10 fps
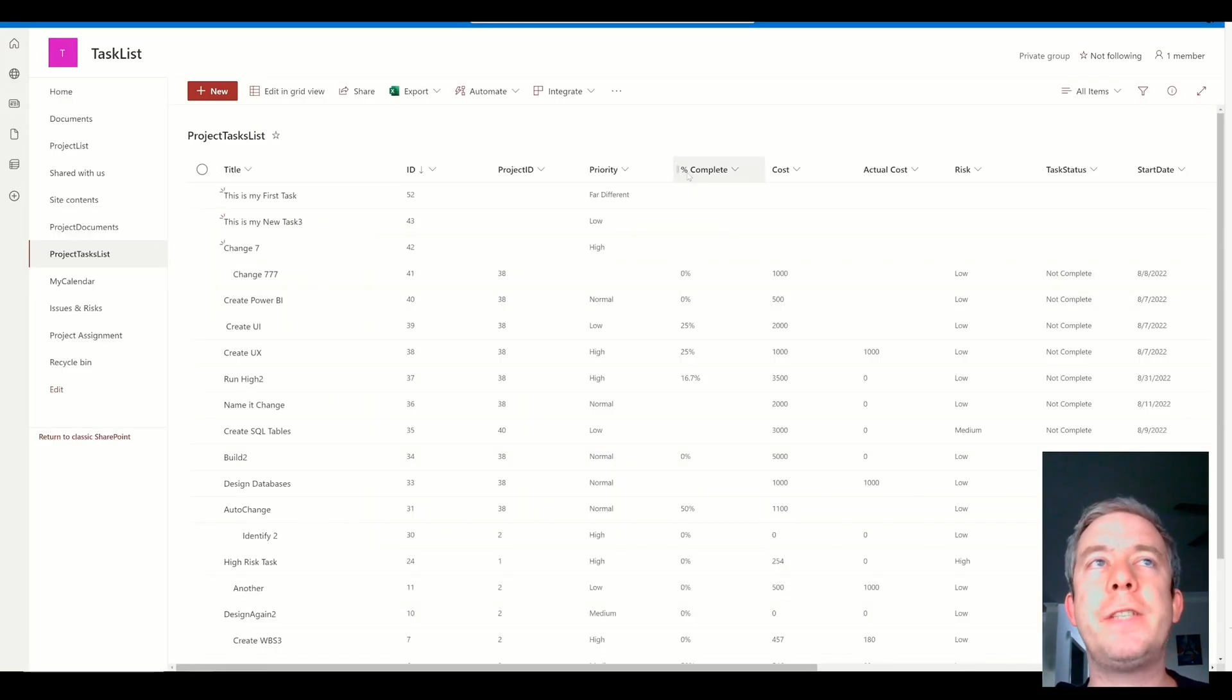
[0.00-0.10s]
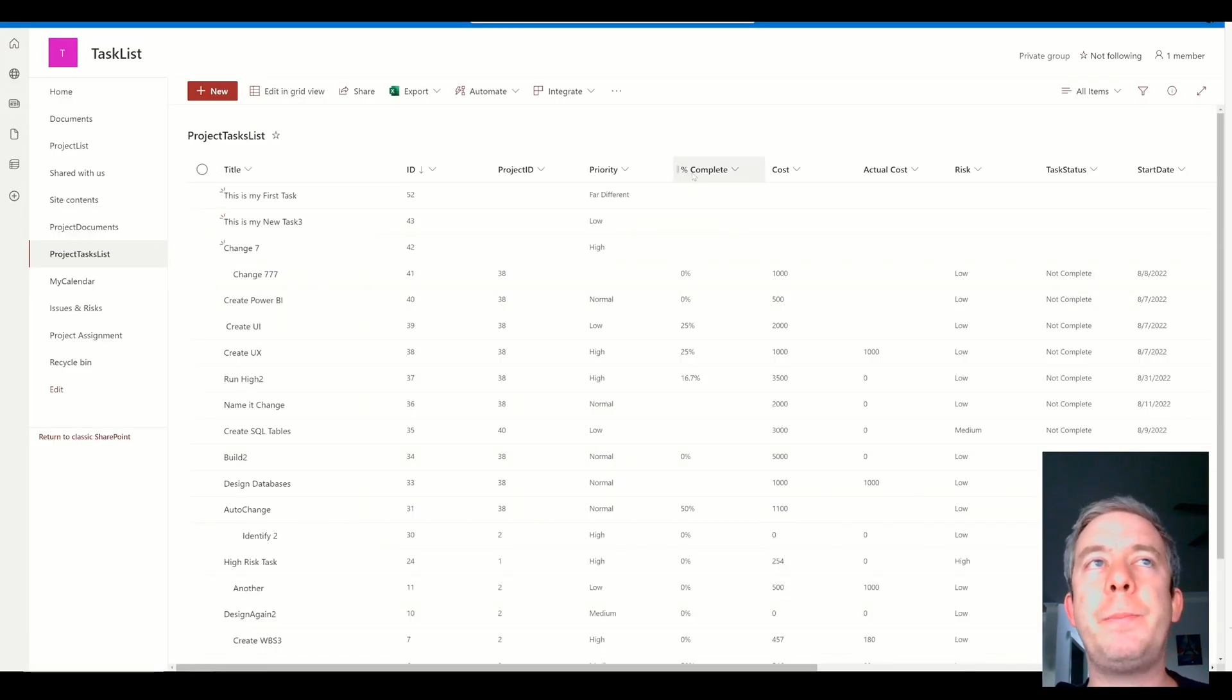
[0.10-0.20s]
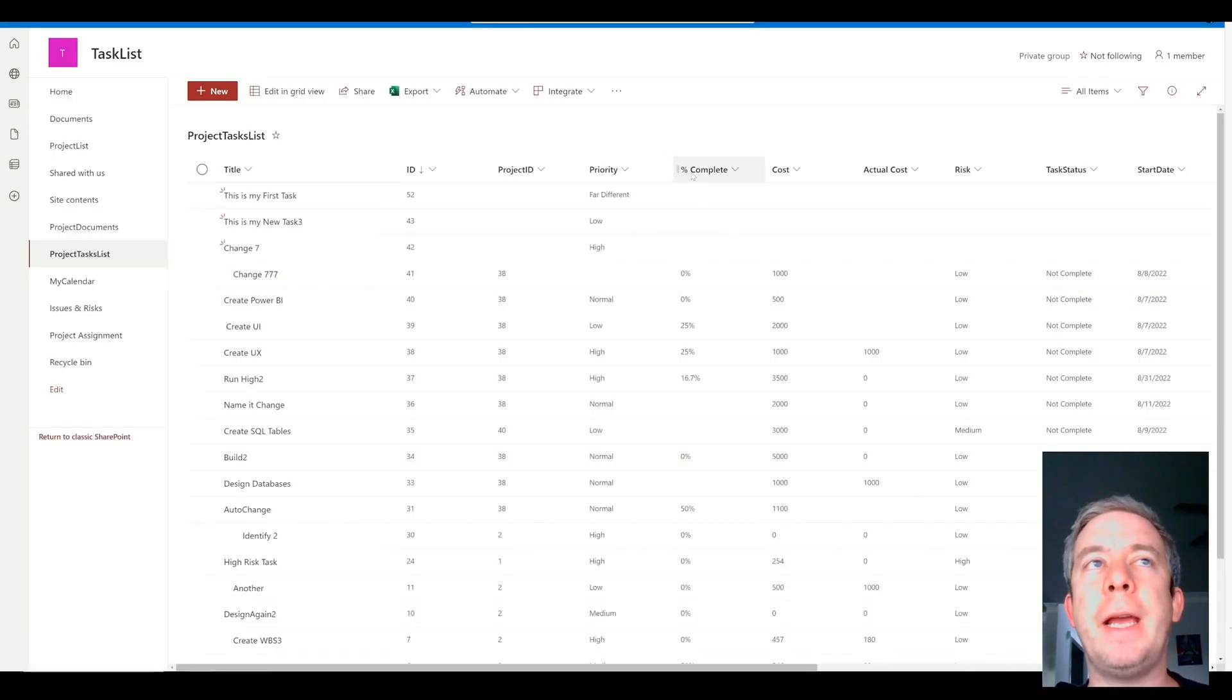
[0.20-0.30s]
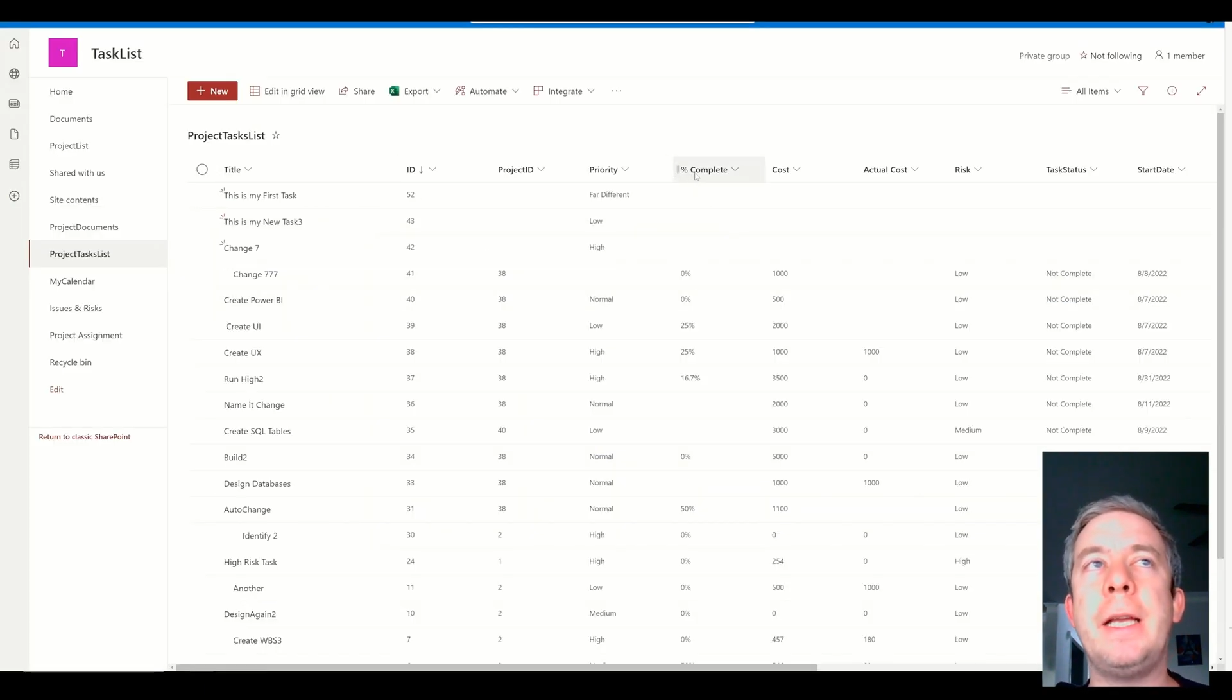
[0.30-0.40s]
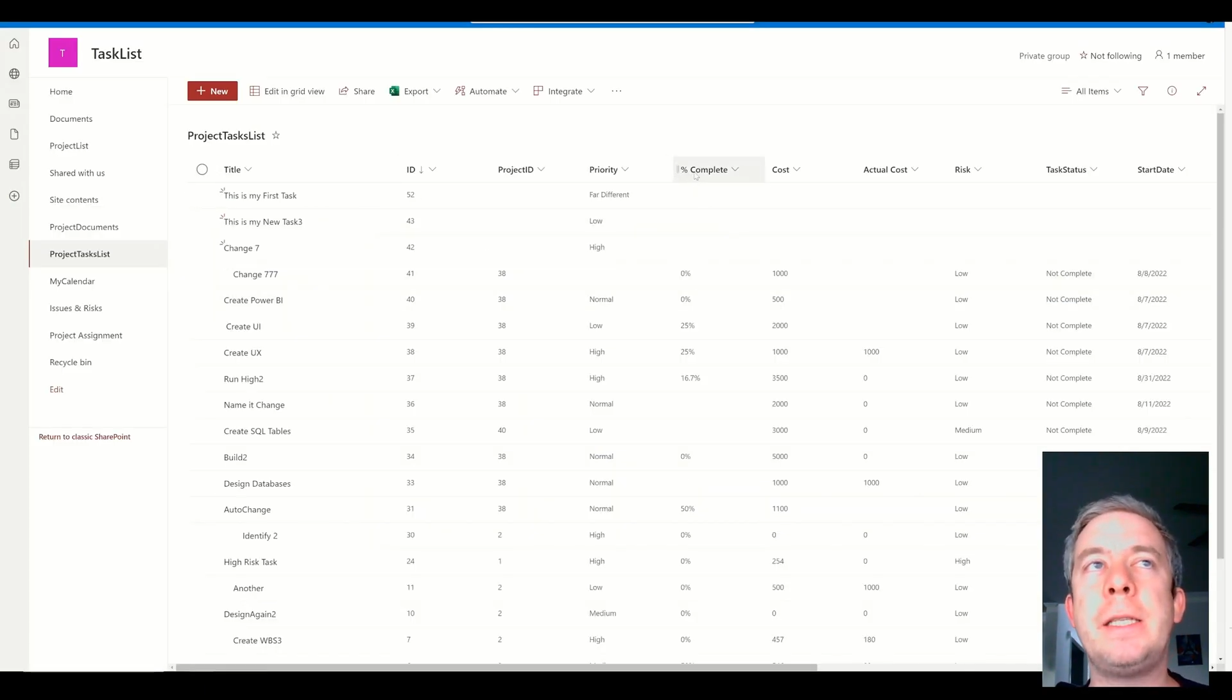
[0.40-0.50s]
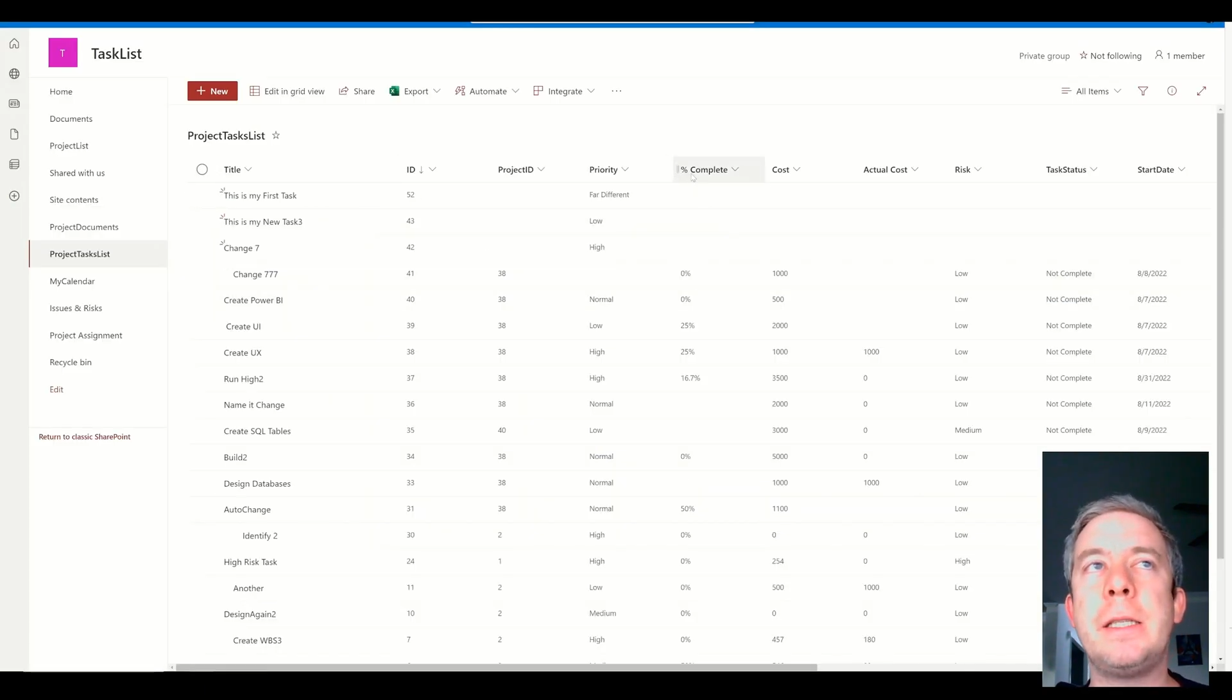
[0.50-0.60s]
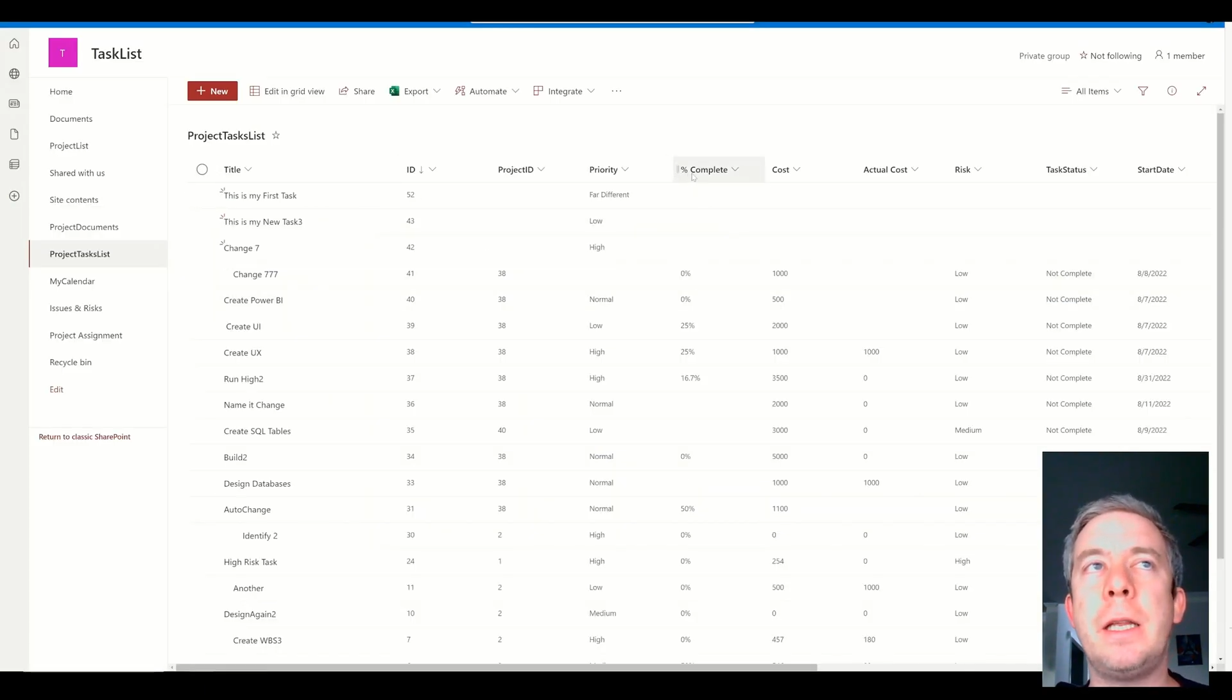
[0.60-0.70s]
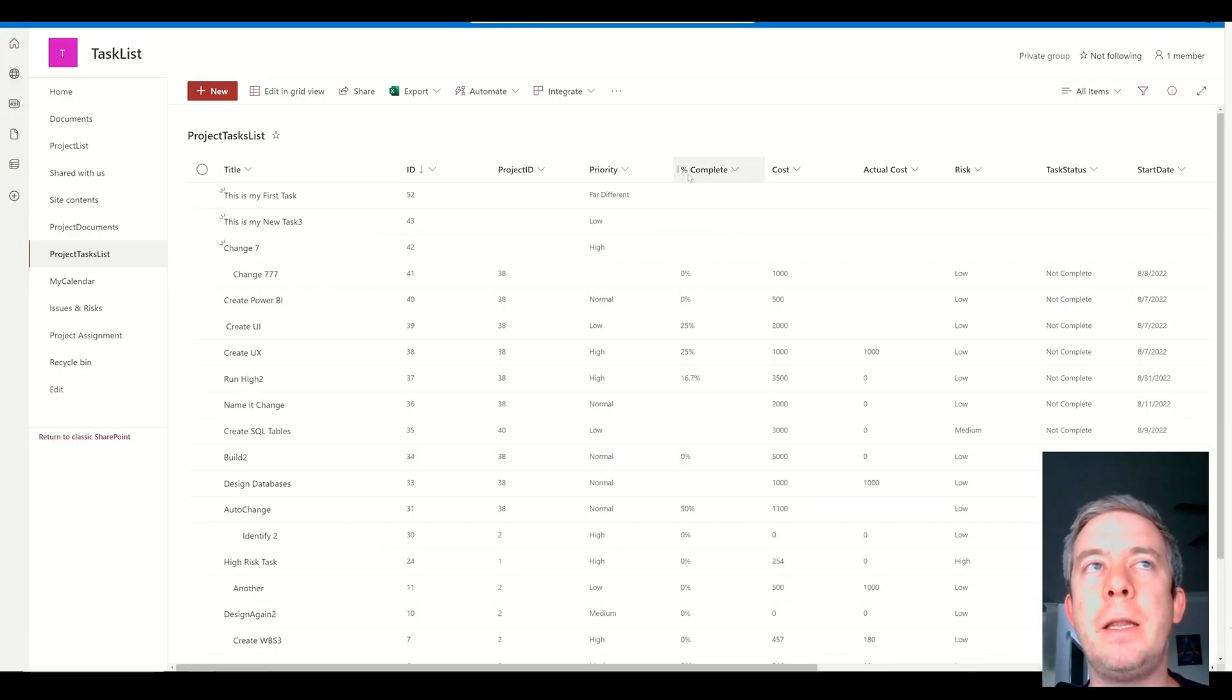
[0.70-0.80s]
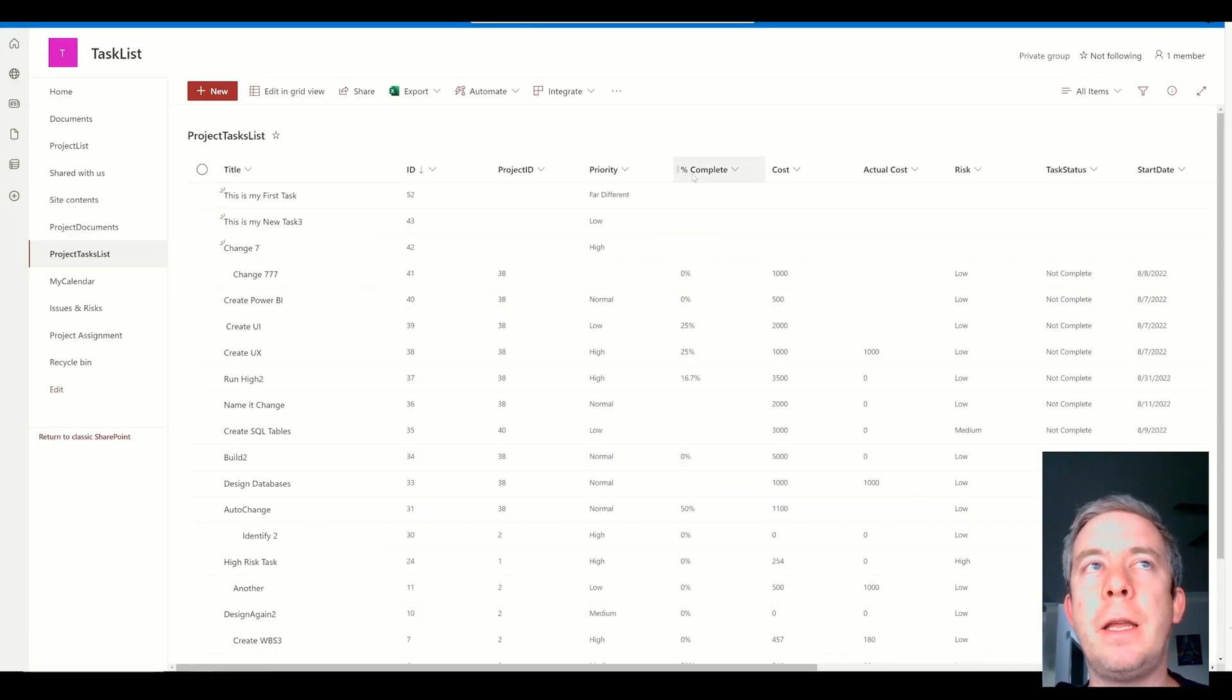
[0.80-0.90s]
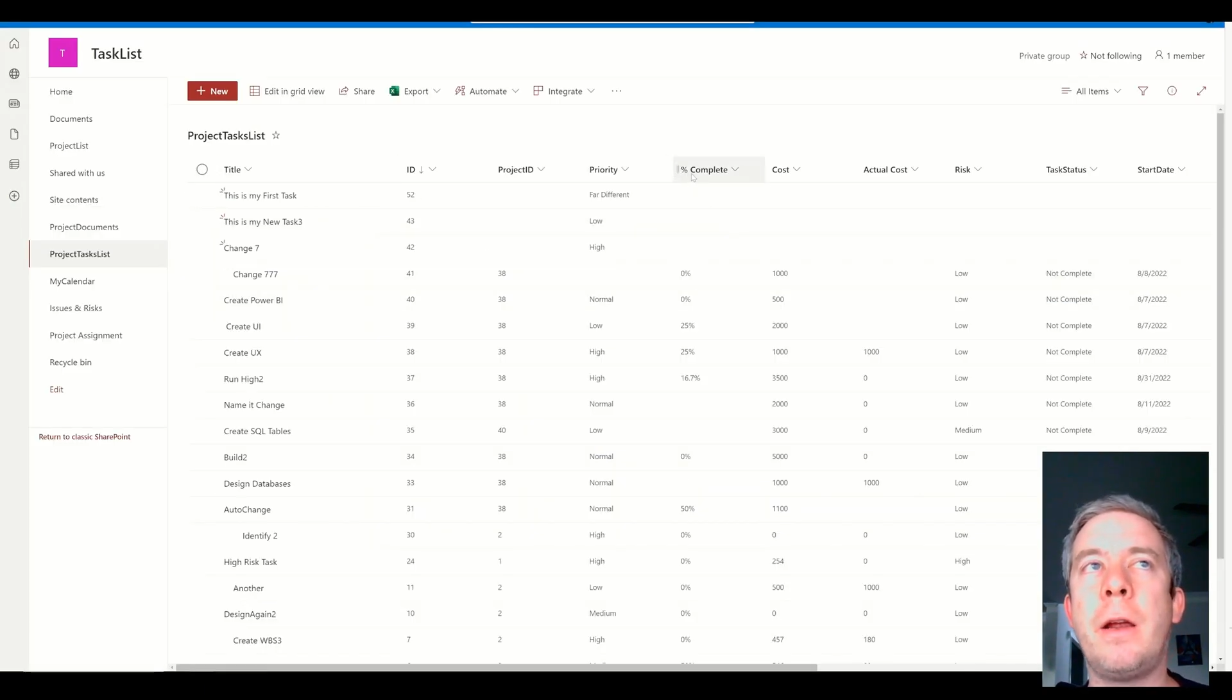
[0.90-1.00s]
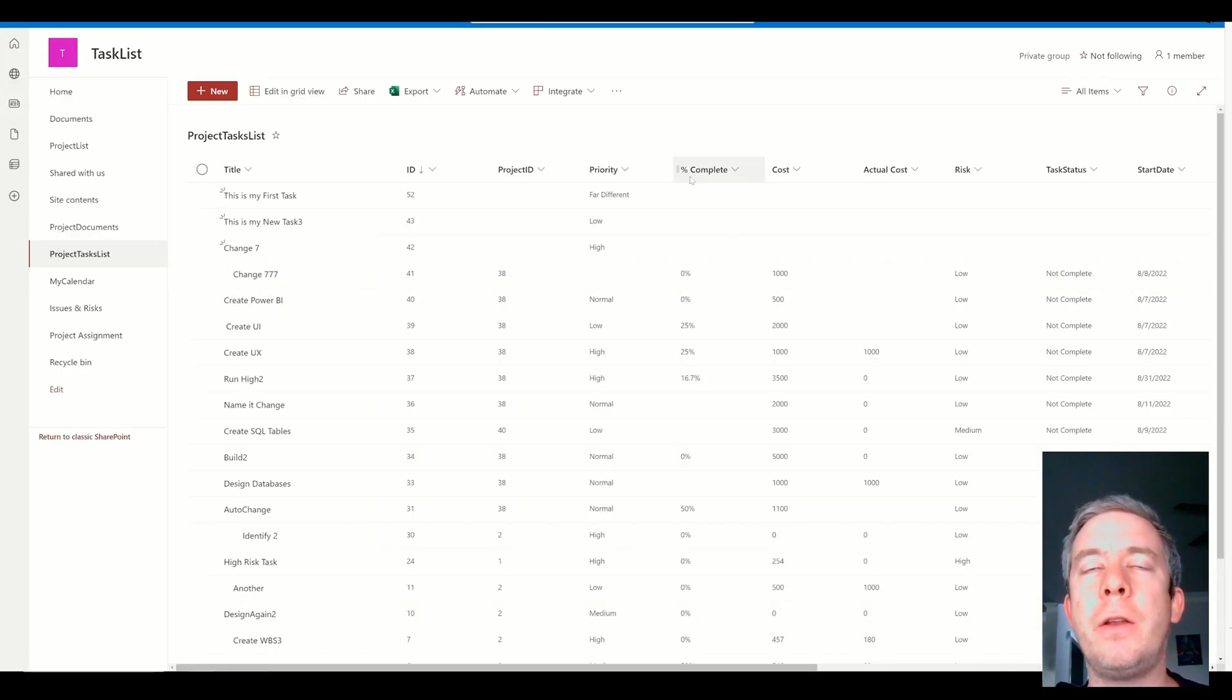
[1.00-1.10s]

spaces in there,